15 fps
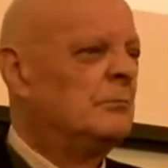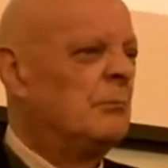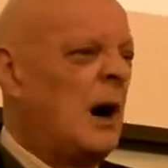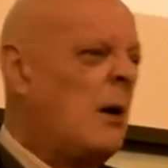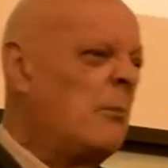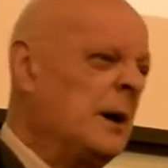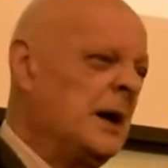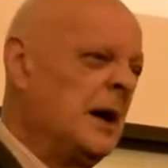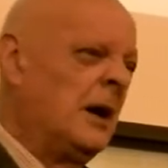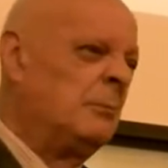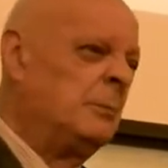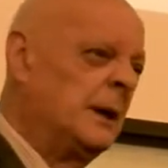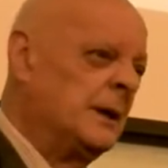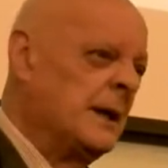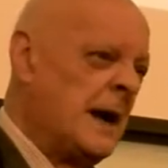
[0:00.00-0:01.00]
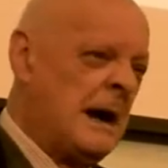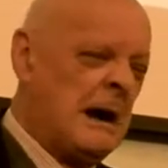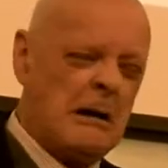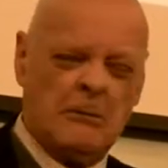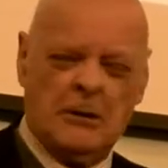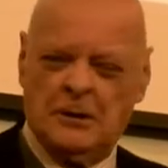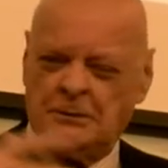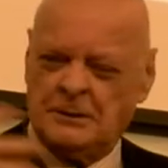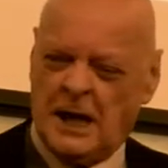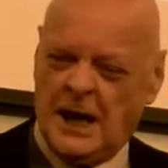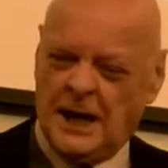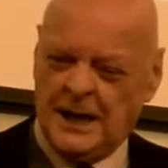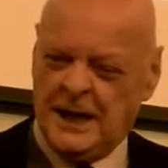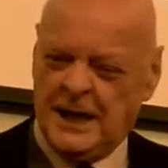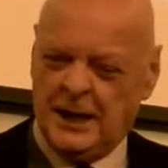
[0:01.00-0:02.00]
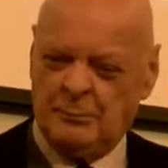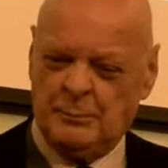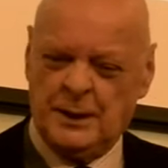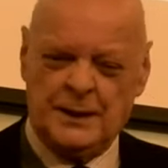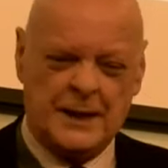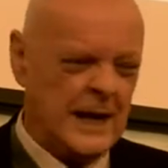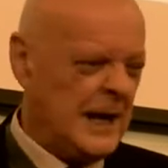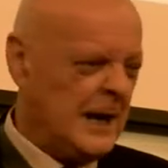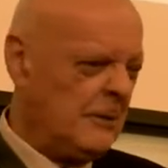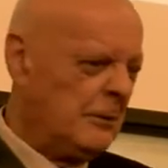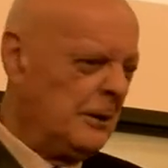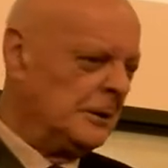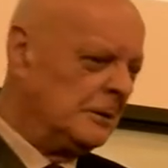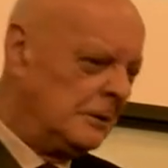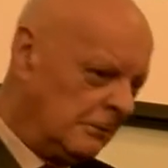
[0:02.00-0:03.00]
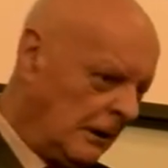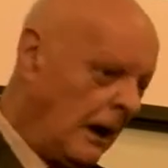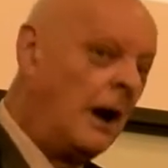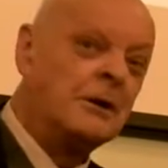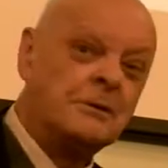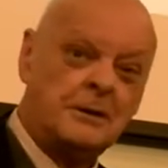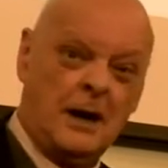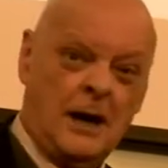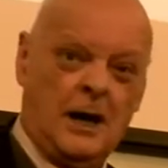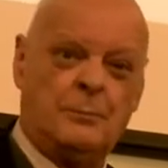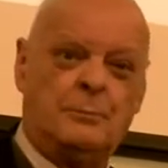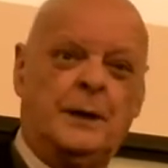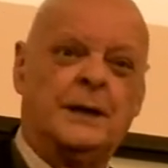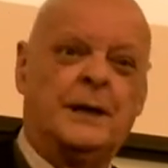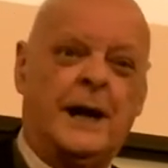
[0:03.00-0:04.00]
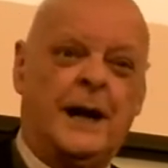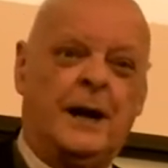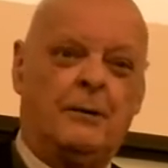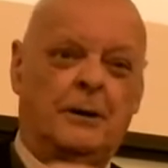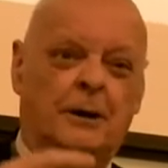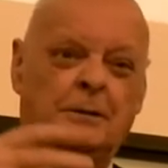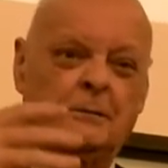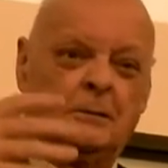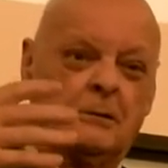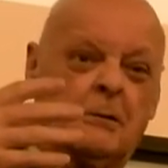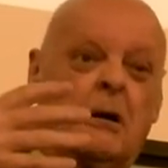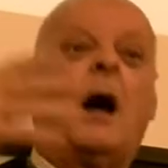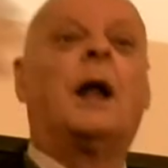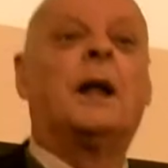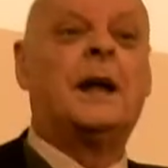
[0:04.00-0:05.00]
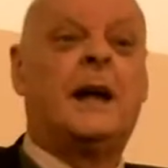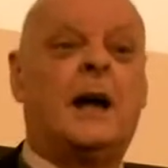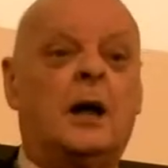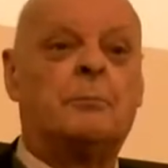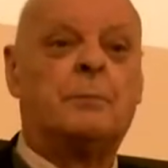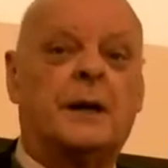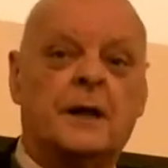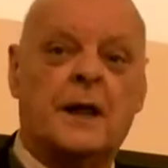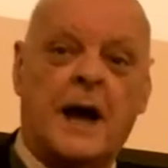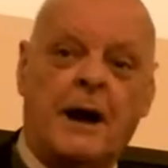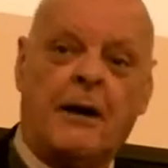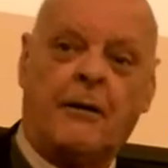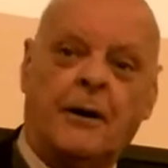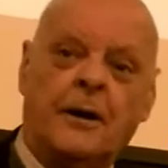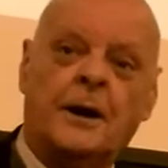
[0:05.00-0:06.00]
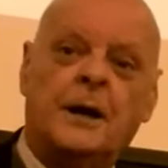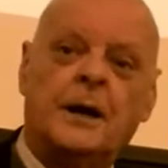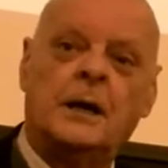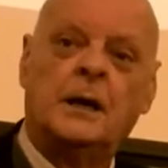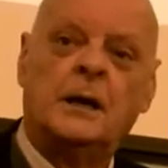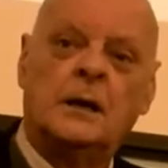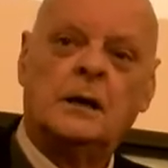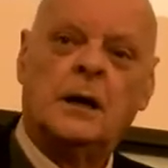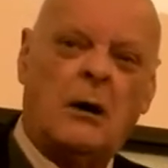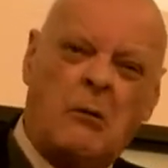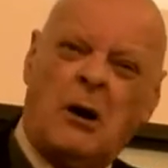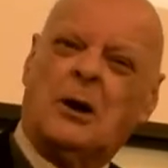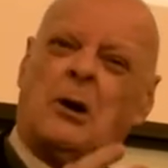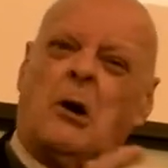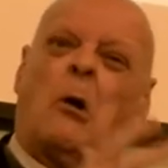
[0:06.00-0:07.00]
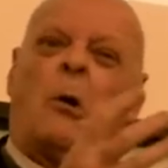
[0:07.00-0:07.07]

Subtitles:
Mommy had been there, and Daddy had been there, and Granda had been there, and Granny had been there. I want to